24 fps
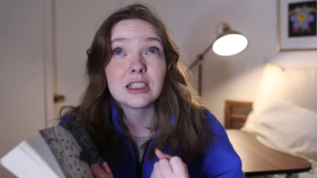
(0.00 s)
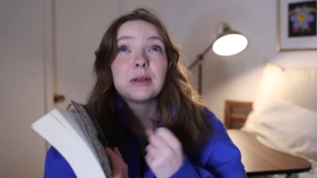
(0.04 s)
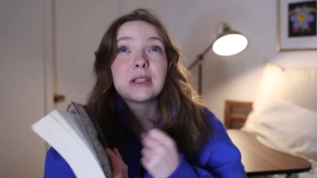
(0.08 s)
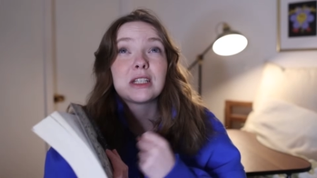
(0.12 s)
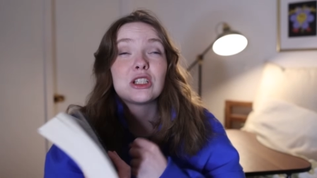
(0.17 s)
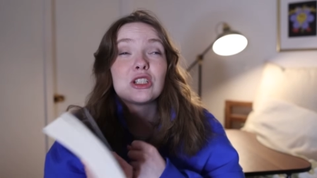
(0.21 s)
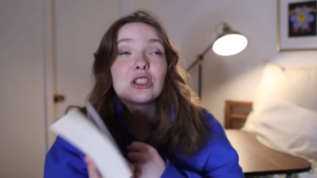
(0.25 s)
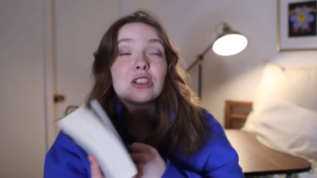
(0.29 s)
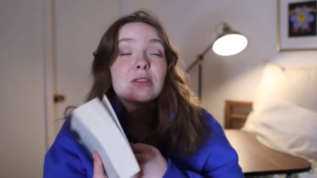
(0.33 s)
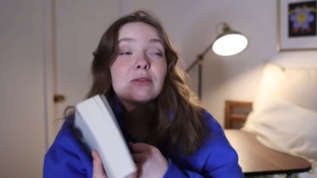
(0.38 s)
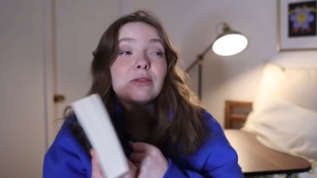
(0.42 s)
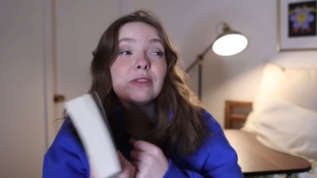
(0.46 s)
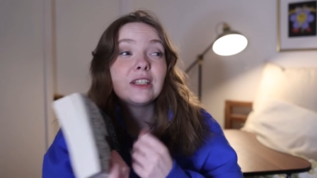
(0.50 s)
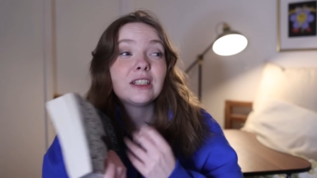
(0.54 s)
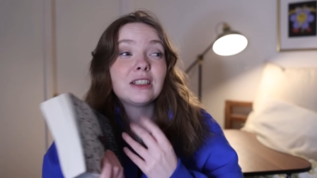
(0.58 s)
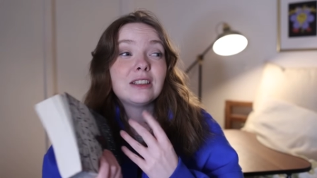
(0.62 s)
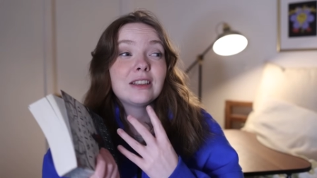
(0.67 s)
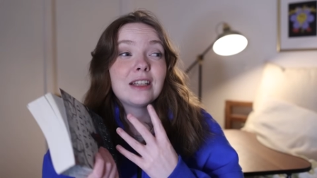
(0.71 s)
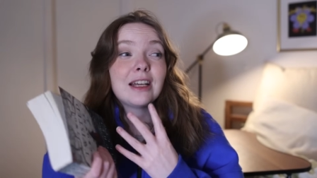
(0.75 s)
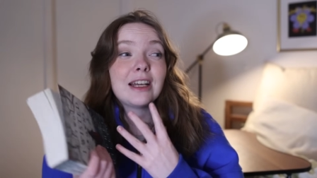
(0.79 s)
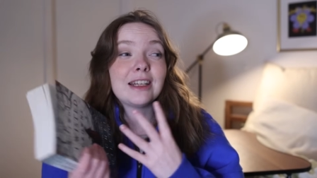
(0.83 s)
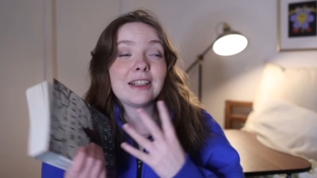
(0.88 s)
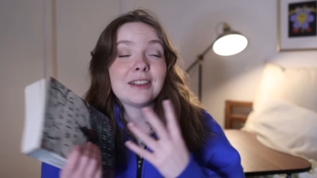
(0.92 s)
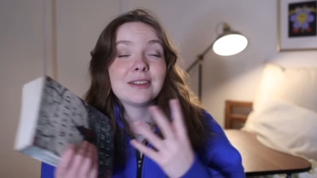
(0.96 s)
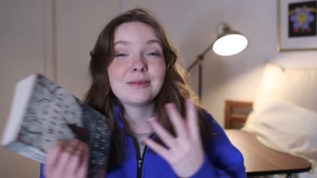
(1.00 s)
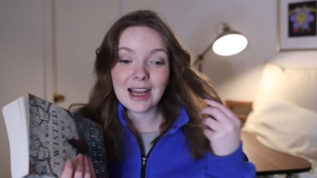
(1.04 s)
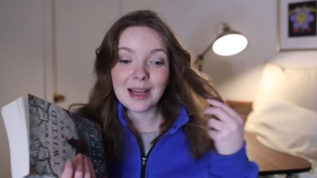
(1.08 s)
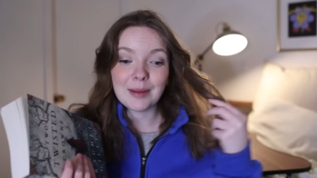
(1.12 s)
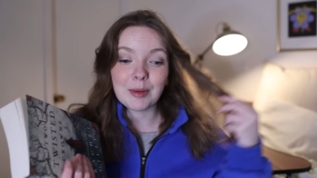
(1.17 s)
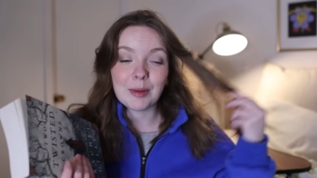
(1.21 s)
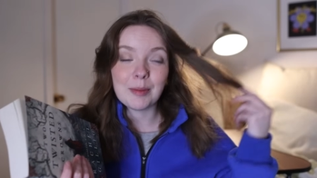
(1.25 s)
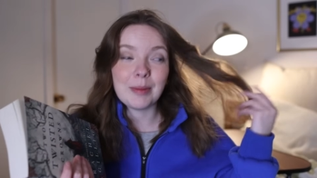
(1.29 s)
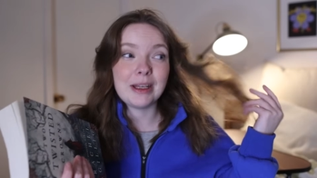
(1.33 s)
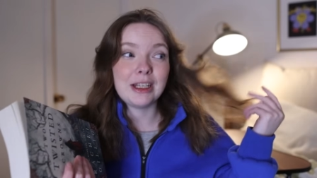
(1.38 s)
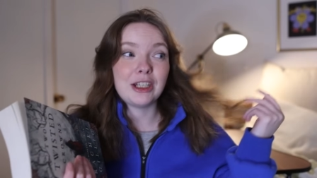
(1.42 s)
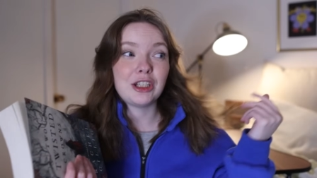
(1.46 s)
But I just feel like
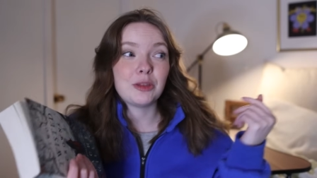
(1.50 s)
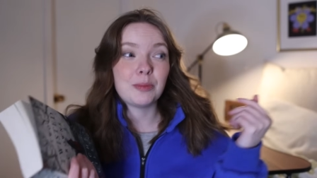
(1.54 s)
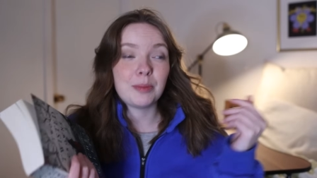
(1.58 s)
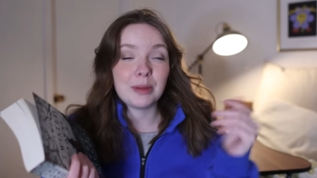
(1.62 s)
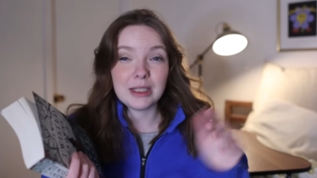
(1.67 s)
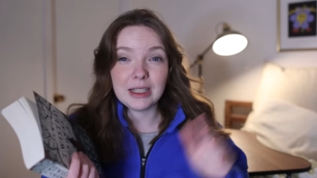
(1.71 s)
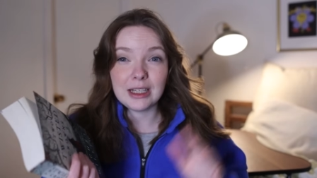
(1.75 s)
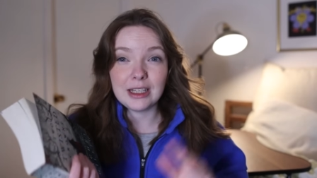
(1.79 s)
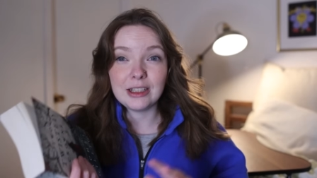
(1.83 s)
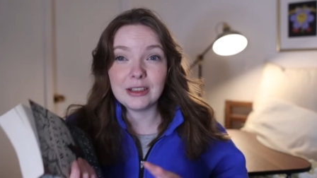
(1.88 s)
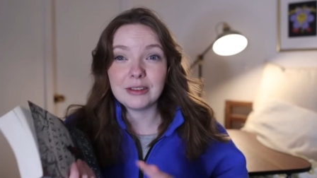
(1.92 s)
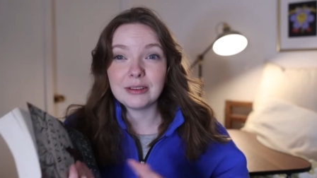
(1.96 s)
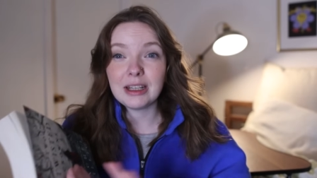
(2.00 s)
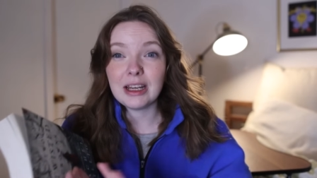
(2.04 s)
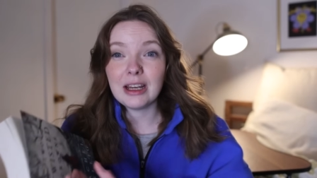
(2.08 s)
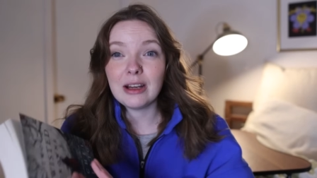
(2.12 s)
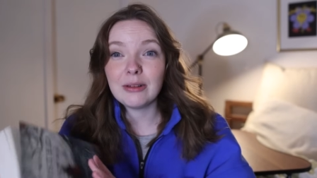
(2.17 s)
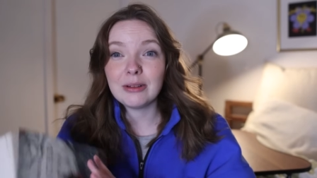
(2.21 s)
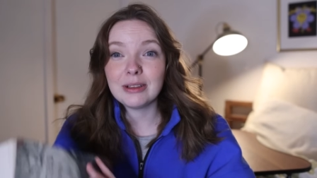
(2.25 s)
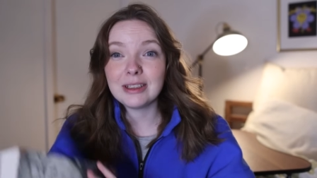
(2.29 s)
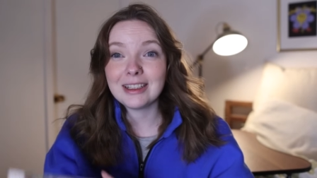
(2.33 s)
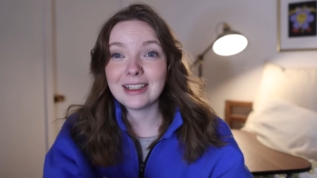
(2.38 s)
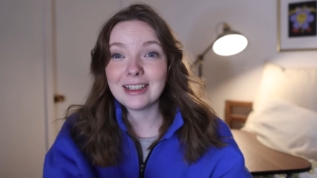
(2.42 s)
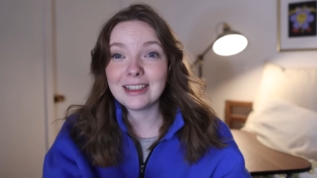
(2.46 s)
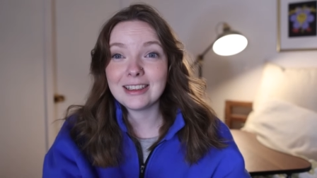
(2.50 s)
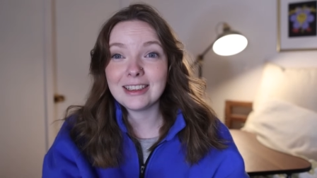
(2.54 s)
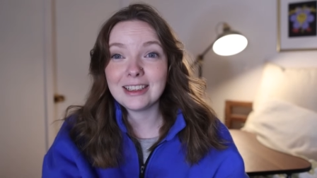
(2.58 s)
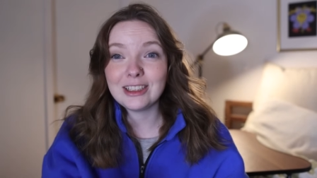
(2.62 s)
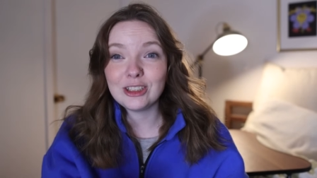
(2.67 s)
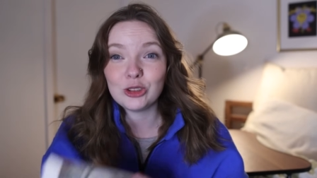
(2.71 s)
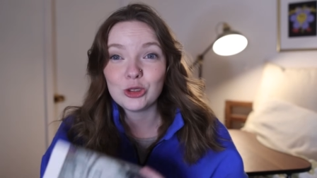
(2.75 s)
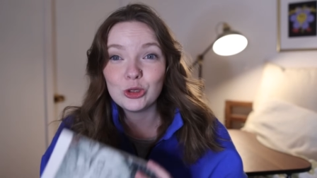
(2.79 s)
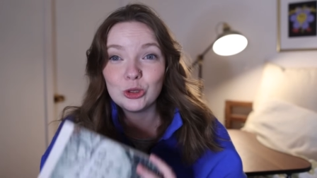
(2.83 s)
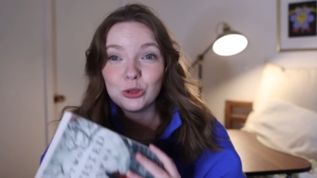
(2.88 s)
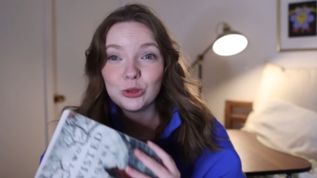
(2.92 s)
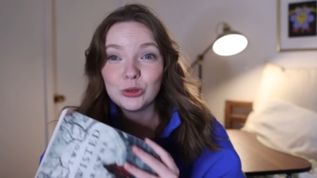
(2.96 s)
I'm a baked potato now and I
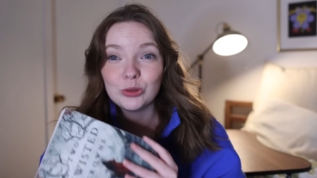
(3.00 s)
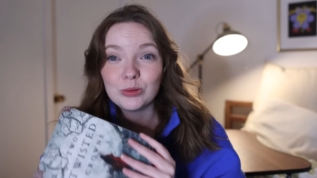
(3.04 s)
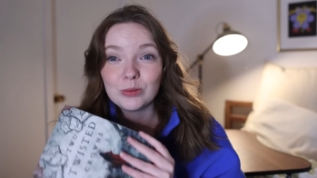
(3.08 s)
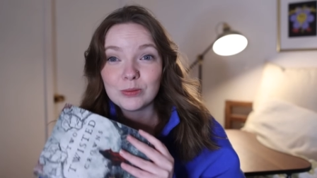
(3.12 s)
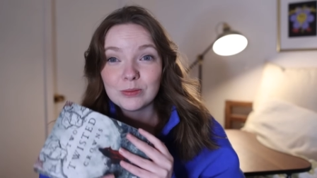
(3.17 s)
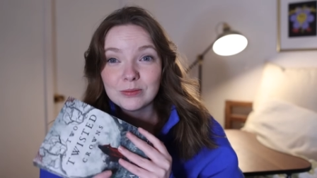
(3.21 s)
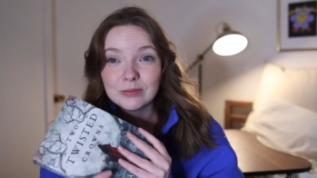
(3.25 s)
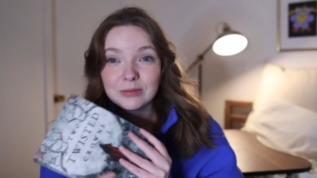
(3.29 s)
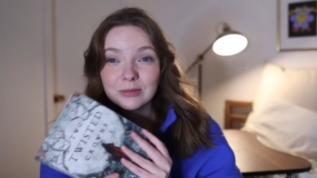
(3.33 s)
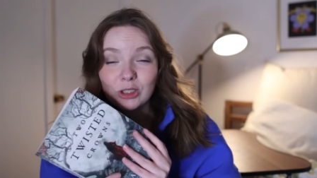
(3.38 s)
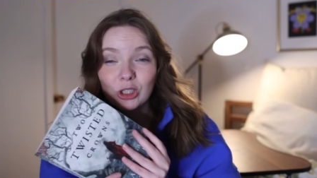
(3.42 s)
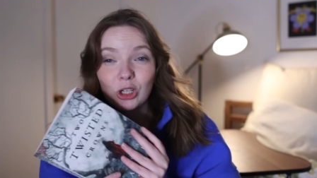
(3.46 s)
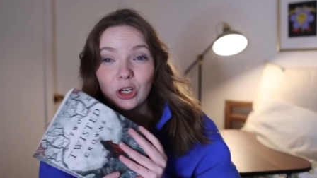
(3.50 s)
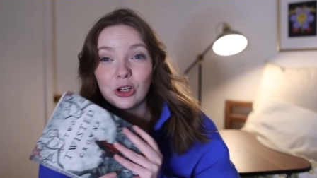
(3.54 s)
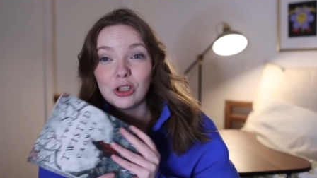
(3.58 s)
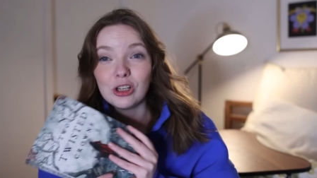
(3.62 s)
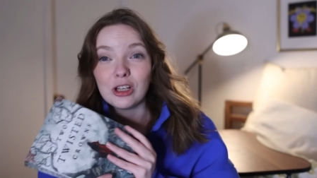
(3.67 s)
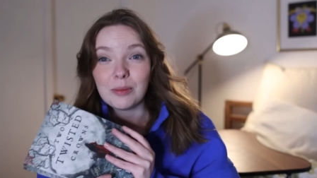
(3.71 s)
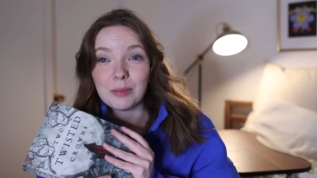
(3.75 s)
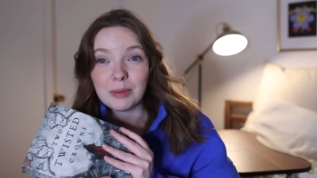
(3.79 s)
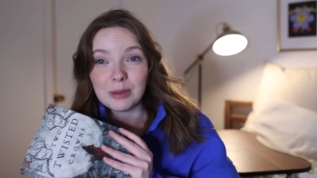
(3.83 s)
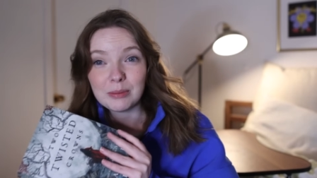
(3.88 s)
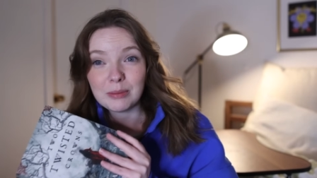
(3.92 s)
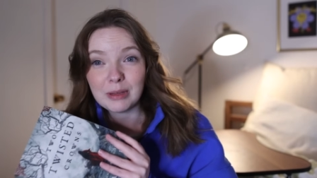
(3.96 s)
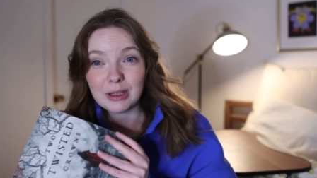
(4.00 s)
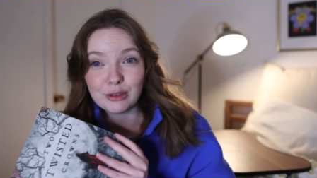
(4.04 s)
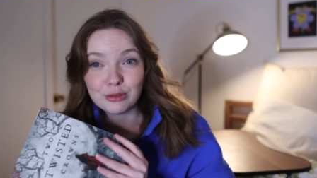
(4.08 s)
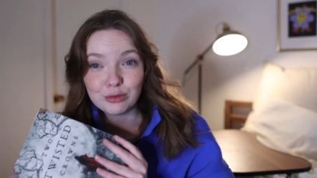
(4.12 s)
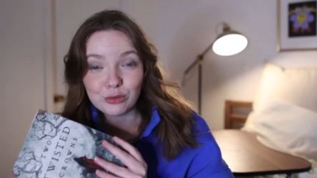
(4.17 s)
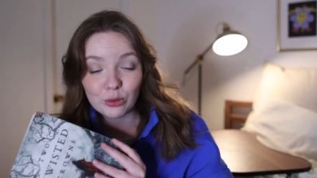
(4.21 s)
need to curl up in my